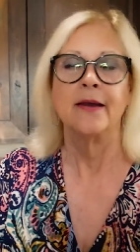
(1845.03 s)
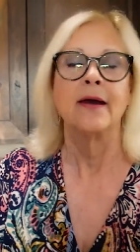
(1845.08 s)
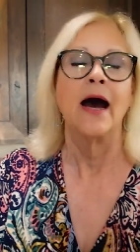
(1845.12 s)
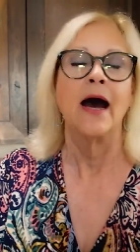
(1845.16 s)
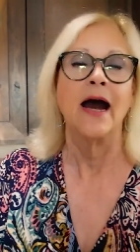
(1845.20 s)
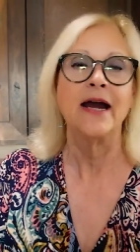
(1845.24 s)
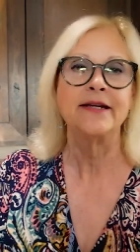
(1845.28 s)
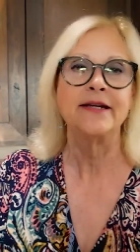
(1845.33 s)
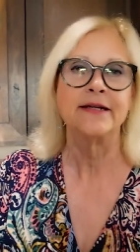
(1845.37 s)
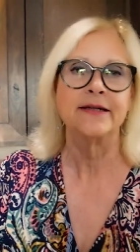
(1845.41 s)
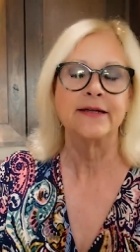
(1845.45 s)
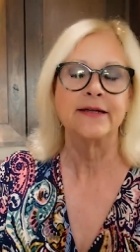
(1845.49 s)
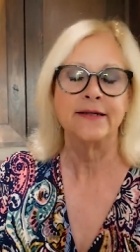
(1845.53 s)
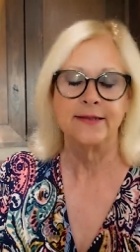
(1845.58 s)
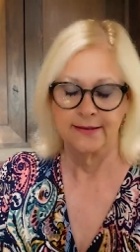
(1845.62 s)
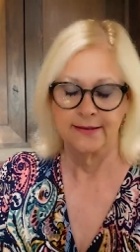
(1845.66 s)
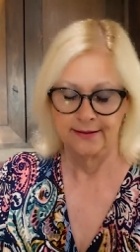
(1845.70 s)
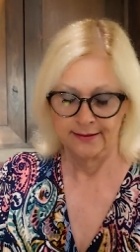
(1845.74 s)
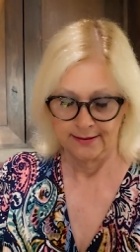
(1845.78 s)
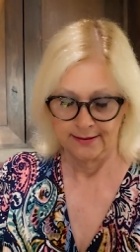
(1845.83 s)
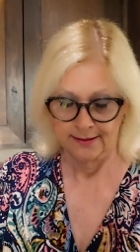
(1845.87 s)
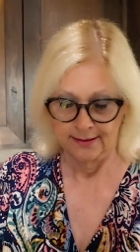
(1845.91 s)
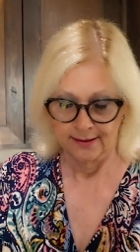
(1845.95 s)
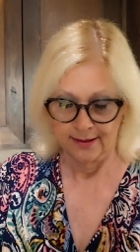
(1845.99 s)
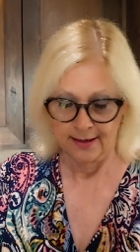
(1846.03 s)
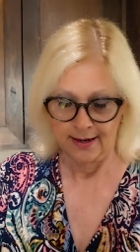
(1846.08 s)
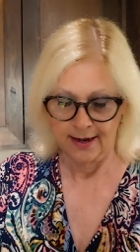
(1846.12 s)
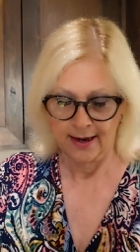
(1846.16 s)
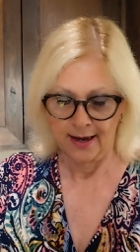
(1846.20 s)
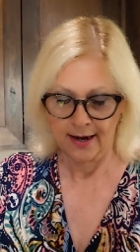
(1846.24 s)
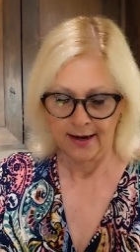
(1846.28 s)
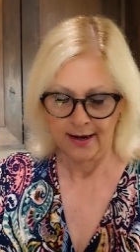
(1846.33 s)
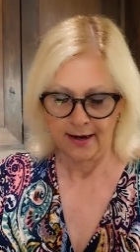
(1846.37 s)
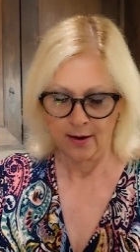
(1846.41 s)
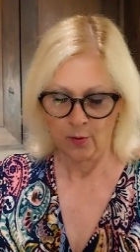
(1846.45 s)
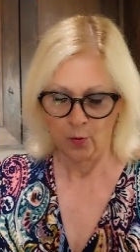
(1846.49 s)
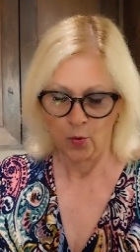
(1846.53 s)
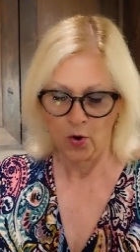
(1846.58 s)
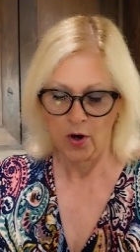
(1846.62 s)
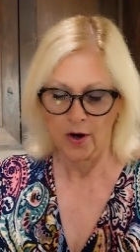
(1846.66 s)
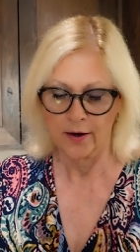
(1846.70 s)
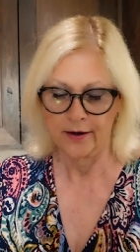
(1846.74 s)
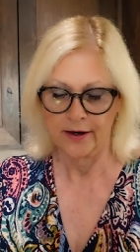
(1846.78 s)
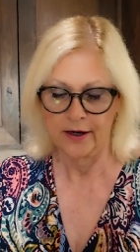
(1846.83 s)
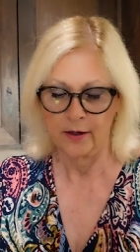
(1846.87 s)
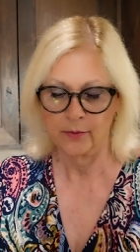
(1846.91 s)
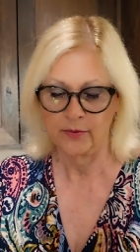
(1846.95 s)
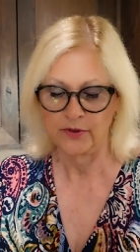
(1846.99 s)
I did. I had it at
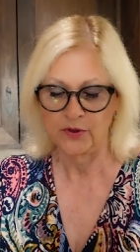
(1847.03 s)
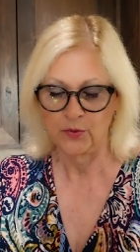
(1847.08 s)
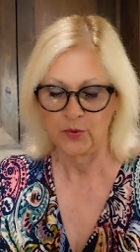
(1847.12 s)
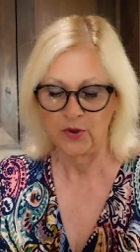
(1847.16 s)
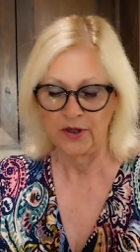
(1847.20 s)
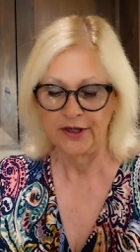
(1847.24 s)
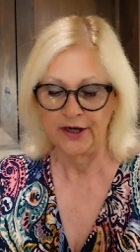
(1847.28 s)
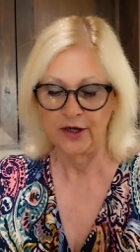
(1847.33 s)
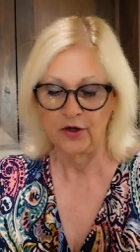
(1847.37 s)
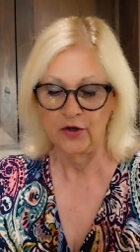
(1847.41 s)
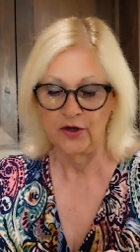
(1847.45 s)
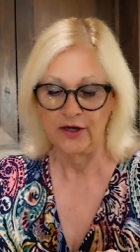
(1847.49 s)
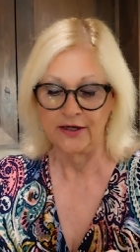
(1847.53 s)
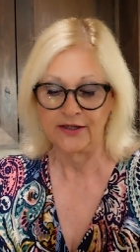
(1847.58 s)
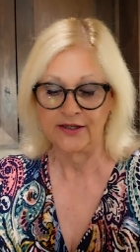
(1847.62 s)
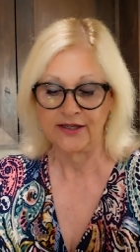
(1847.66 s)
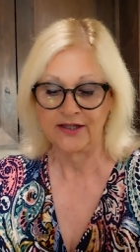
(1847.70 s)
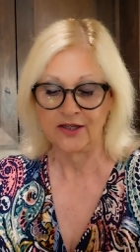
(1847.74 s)
work and it was really good.